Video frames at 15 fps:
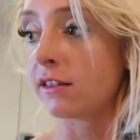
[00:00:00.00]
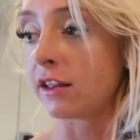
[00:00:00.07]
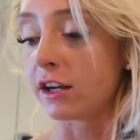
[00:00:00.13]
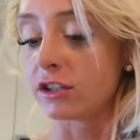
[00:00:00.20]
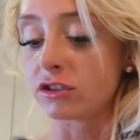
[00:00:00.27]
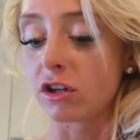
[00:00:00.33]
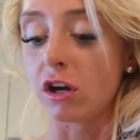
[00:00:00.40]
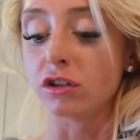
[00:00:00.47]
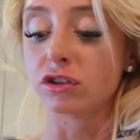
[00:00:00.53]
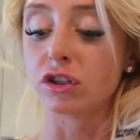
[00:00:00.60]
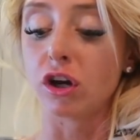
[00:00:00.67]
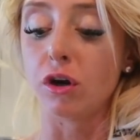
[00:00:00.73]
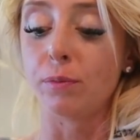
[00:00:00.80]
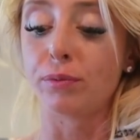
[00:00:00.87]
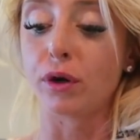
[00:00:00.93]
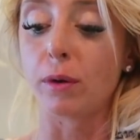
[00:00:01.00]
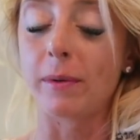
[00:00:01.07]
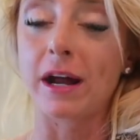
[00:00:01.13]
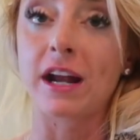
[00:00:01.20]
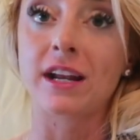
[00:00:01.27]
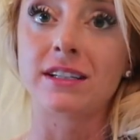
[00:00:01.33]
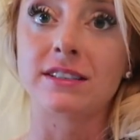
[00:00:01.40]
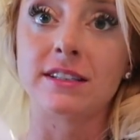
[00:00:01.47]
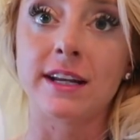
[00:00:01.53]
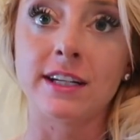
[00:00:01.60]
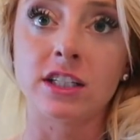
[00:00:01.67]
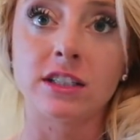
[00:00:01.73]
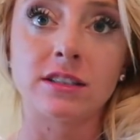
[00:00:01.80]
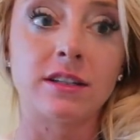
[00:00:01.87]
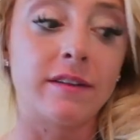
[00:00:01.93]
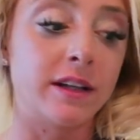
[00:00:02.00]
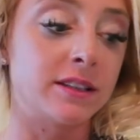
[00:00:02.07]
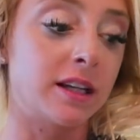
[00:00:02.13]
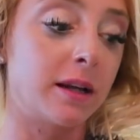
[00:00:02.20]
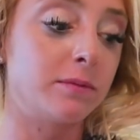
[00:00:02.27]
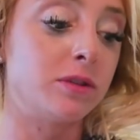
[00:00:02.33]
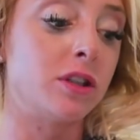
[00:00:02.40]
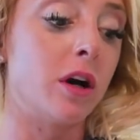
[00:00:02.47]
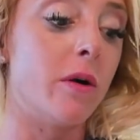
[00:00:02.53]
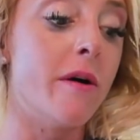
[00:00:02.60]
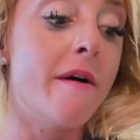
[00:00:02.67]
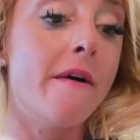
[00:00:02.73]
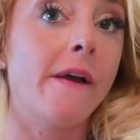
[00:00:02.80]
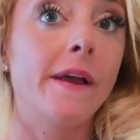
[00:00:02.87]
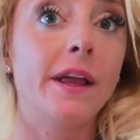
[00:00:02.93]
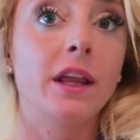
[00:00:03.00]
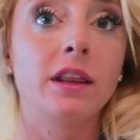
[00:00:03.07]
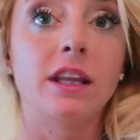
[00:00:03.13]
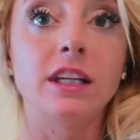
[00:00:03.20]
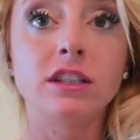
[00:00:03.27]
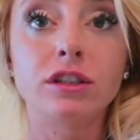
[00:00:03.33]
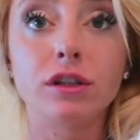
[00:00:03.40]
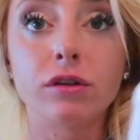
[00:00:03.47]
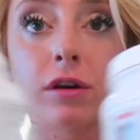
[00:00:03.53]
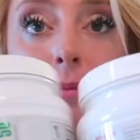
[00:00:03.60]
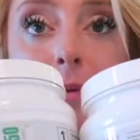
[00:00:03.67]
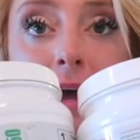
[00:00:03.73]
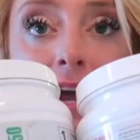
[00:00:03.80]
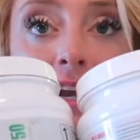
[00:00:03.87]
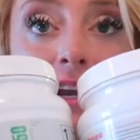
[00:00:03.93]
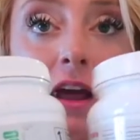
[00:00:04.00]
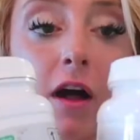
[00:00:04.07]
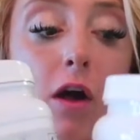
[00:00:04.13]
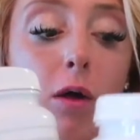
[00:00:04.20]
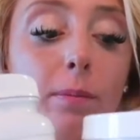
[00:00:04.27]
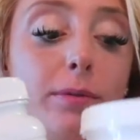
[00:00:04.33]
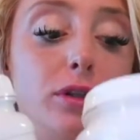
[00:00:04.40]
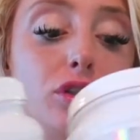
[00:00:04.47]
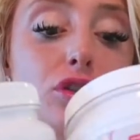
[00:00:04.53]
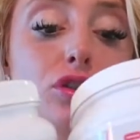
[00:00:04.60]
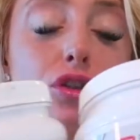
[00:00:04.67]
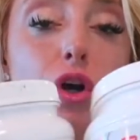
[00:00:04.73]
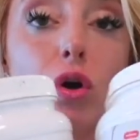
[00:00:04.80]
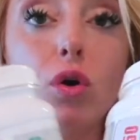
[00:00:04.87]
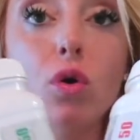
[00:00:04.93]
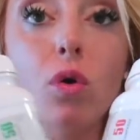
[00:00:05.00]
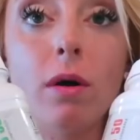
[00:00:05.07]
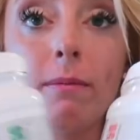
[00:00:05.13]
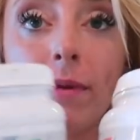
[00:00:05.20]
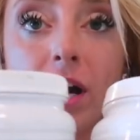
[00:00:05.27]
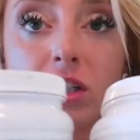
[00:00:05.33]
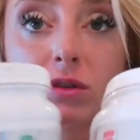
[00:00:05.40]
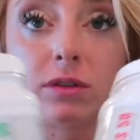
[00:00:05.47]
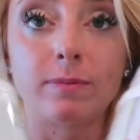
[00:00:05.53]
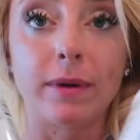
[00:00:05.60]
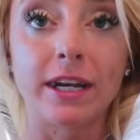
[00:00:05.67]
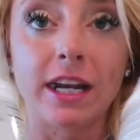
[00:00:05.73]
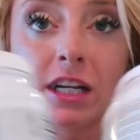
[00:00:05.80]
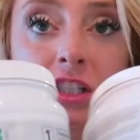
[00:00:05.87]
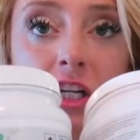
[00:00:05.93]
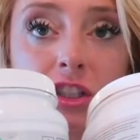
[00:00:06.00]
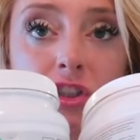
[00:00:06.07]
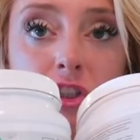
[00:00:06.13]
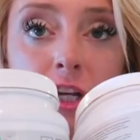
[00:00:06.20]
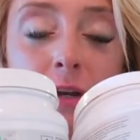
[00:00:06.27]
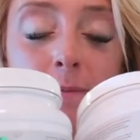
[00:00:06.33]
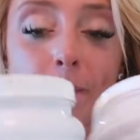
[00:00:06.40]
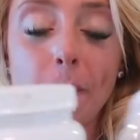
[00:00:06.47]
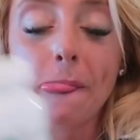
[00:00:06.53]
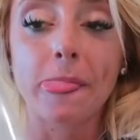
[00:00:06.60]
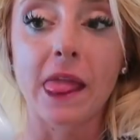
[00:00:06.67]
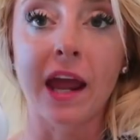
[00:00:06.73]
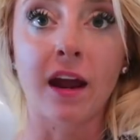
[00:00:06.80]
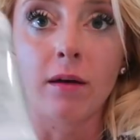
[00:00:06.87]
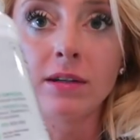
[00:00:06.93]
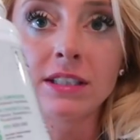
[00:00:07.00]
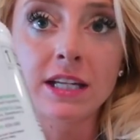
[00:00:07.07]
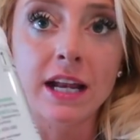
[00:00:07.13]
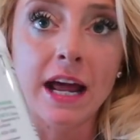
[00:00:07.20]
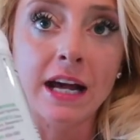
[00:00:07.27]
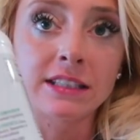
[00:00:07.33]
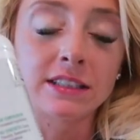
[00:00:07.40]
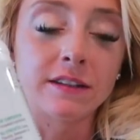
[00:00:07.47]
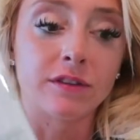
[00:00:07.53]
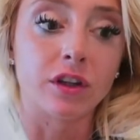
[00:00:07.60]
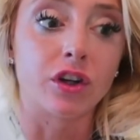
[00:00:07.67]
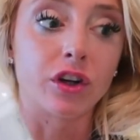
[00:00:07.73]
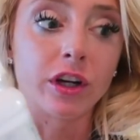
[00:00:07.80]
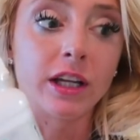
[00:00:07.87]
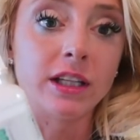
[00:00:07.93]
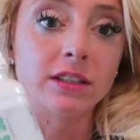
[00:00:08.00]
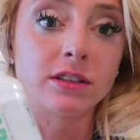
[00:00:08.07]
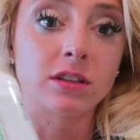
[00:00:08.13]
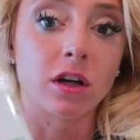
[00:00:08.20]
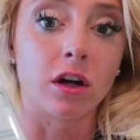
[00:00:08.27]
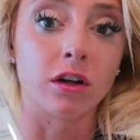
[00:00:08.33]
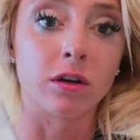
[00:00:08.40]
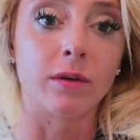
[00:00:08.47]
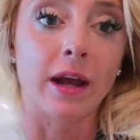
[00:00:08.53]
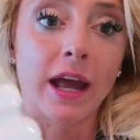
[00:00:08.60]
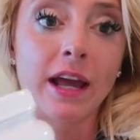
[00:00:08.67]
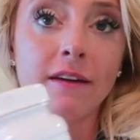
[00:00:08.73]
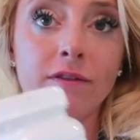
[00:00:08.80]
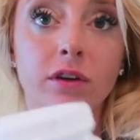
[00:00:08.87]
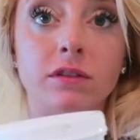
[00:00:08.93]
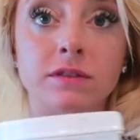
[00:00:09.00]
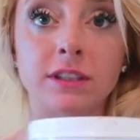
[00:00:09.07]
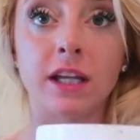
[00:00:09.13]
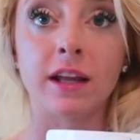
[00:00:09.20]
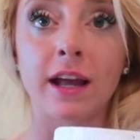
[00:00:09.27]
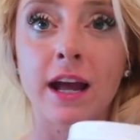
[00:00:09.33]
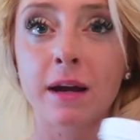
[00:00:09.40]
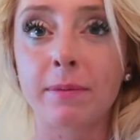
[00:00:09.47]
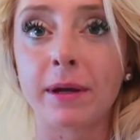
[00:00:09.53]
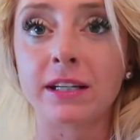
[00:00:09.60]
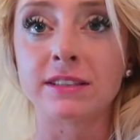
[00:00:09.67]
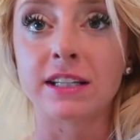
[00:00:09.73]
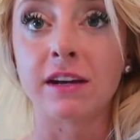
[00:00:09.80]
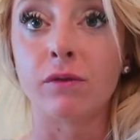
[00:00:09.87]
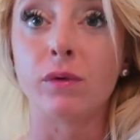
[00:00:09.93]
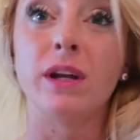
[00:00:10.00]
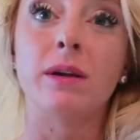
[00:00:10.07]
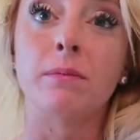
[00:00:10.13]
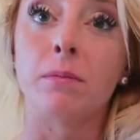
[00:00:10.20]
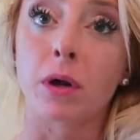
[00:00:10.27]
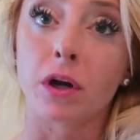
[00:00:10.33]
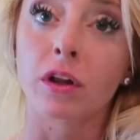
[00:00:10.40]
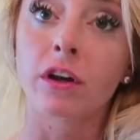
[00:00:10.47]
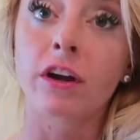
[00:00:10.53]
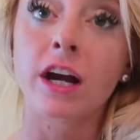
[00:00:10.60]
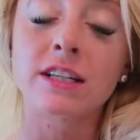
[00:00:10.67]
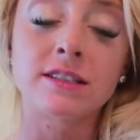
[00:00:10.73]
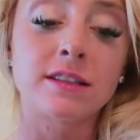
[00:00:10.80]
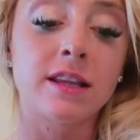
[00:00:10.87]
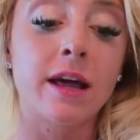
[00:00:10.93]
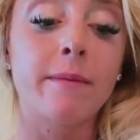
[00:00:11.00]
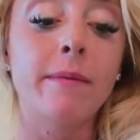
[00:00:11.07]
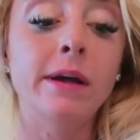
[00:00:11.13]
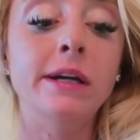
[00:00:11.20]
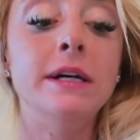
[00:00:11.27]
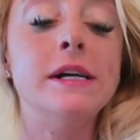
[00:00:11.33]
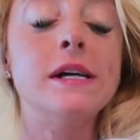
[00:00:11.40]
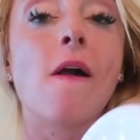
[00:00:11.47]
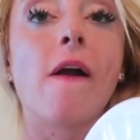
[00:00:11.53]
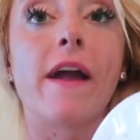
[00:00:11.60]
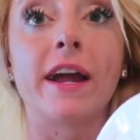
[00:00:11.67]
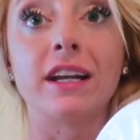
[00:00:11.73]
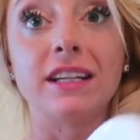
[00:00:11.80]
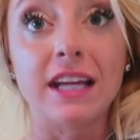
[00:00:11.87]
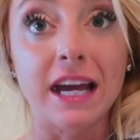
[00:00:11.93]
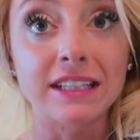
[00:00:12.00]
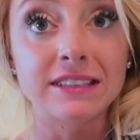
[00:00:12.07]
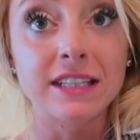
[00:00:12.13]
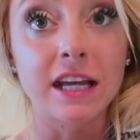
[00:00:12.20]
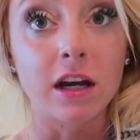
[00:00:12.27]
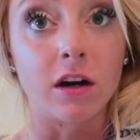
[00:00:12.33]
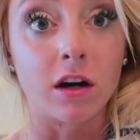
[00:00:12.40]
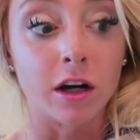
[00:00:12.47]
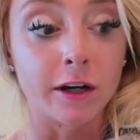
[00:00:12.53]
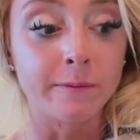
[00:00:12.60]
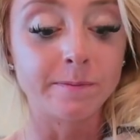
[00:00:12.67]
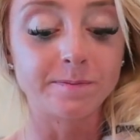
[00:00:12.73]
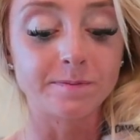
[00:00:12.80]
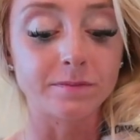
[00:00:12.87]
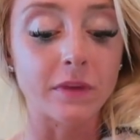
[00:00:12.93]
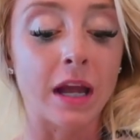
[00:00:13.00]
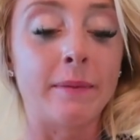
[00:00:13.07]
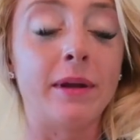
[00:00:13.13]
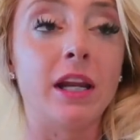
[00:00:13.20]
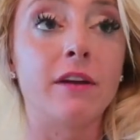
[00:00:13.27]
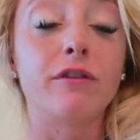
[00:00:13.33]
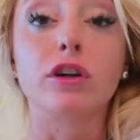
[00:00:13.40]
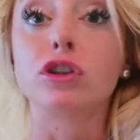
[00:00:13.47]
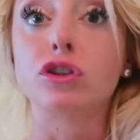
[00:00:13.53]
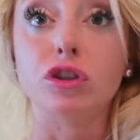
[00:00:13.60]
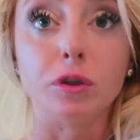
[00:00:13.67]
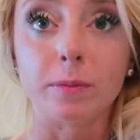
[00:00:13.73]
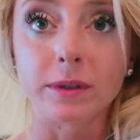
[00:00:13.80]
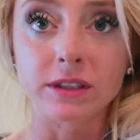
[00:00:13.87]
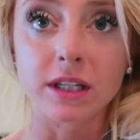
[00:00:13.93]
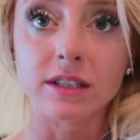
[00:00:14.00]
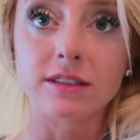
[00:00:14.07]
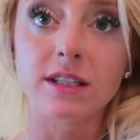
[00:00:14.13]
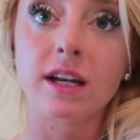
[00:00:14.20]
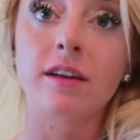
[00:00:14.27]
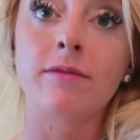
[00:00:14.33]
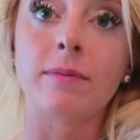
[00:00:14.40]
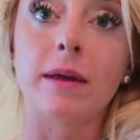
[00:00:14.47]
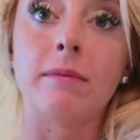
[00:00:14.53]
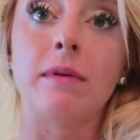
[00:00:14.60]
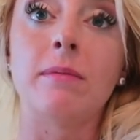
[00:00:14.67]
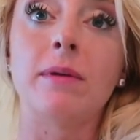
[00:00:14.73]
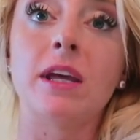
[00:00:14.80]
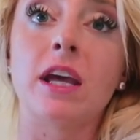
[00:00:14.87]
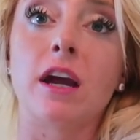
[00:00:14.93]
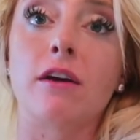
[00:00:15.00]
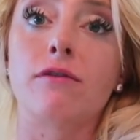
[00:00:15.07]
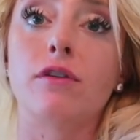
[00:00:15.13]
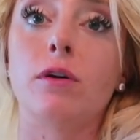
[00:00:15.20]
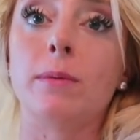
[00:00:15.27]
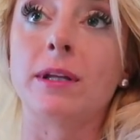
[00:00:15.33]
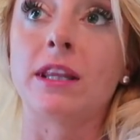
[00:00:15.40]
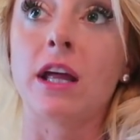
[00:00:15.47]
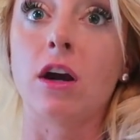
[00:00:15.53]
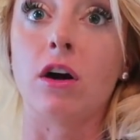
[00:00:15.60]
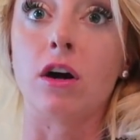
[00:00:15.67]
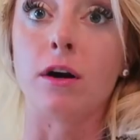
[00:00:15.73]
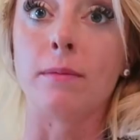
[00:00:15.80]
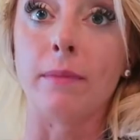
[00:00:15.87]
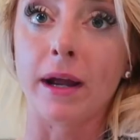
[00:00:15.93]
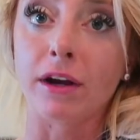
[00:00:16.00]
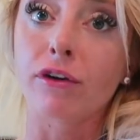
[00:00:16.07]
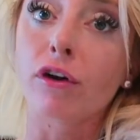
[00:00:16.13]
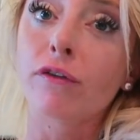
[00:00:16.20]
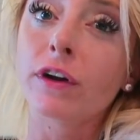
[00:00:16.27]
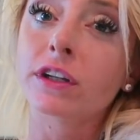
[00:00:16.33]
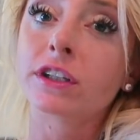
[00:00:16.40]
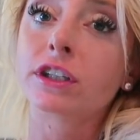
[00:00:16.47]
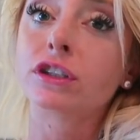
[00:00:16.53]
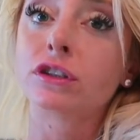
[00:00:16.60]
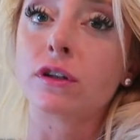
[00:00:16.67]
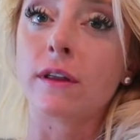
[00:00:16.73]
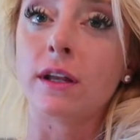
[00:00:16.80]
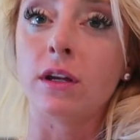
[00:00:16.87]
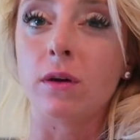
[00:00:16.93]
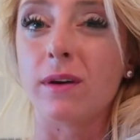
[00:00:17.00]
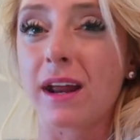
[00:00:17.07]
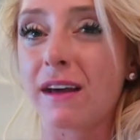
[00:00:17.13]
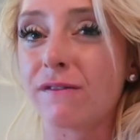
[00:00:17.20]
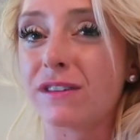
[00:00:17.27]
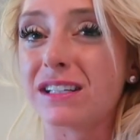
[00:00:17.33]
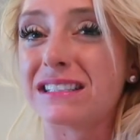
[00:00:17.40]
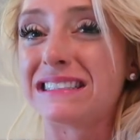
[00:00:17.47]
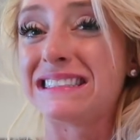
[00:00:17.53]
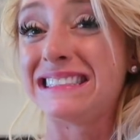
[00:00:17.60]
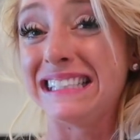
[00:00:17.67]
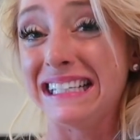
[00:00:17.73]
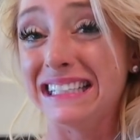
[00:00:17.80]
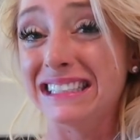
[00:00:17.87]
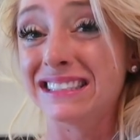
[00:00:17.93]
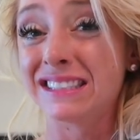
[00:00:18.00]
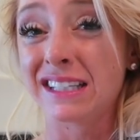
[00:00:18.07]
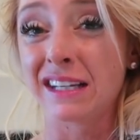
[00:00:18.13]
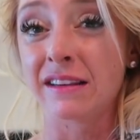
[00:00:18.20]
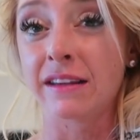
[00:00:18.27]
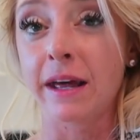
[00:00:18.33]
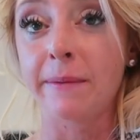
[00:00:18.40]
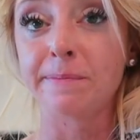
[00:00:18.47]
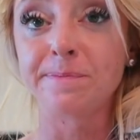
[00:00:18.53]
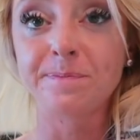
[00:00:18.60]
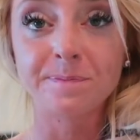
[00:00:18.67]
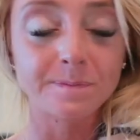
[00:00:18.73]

there's also probiotics and digestive enzymes. So these two combined help so much with my digestion. I always get asked if the greens are okay if you have celiac because they have wheat and barley grass in them. And yes, they are. I mean, if you're super sensitive, maybe be careful, but they are microfiltered, so they don't have the seeds in them.